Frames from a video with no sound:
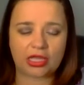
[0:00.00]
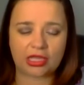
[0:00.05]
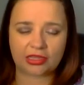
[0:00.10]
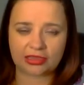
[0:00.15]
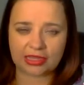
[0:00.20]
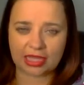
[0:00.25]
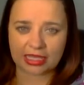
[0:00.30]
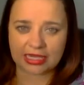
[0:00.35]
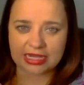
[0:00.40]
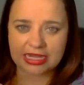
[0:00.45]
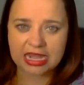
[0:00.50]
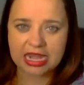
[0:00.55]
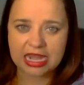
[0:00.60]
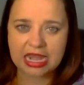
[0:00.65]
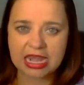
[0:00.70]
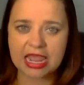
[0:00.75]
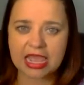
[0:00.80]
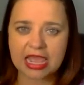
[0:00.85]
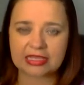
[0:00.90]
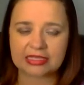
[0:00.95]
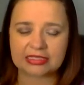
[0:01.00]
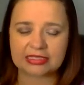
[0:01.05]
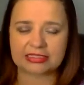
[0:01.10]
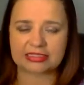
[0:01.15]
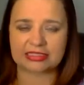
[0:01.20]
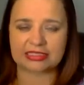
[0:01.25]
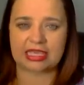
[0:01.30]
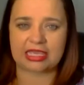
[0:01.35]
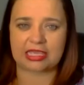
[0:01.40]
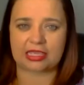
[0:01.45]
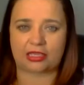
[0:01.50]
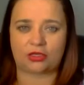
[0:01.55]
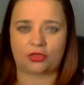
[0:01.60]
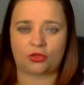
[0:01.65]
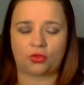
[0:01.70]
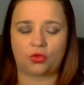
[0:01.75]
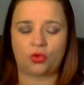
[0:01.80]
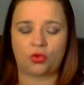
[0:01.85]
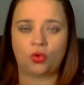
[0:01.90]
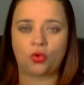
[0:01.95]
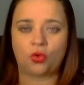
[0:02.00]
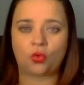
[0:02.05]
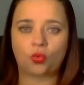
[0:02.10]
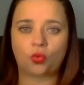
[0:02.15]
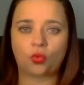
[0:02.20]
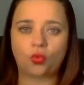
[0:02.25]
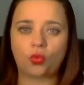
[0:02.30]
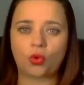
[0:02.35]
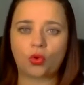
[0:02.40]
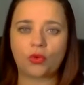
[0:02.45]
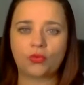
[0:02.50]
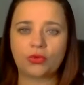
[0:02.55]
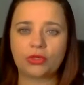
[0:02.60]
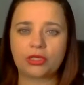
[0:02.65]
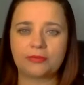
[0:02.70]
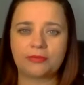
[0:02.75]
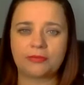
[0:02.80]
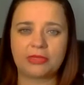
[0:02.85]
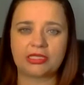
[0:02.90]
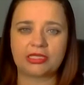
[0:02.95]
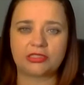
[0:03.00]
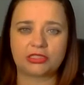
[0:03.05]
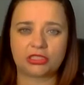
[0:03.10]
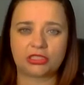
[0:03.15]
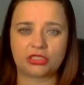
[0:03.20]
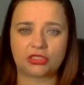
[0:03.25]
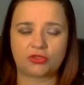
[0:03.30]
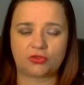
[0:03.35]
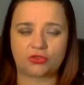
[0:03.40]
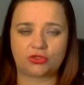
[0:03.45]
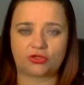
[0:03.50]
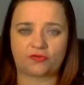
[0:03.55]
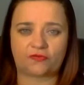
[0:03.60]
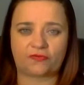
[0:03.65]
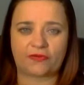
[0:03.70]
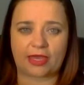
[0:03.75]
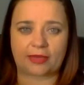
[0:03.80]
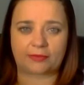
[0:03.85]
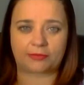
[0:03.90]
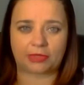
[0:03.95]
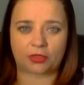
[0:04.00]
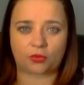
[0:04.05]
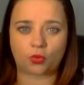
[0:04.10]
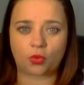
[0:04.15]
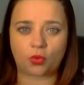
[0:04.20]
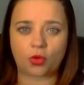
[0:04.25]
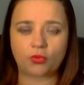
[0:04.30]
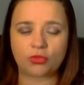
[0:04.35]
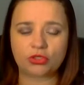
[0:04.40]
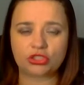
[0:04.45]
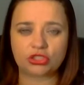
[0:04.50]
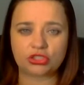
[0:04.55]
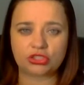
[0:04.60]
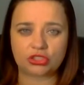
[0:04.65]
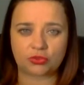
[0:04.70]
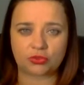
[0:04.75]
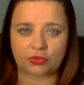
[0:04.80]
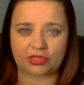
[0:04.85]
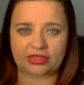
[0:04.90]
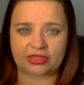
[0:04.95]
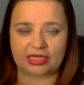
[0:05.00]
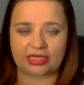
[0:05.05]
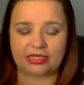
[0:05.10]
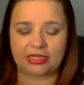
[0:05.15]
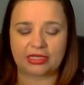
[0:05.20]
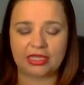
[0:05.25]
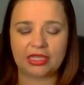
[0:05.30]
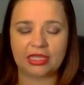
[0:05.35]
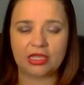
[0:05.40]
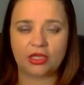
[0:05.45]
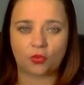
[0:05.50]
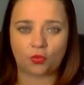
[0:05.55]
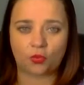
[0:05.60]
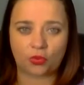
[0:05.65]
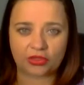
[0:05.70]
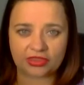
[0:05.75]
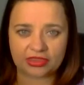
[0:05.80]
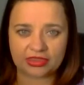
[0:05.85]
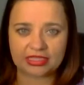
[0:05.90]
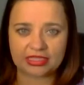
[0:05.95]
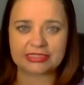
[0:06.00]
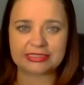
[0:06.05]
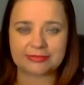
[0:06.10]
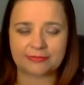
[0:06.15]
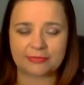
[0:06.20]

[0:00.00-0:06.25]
that next thing, what would it mean to you and your family? What would you do with it with this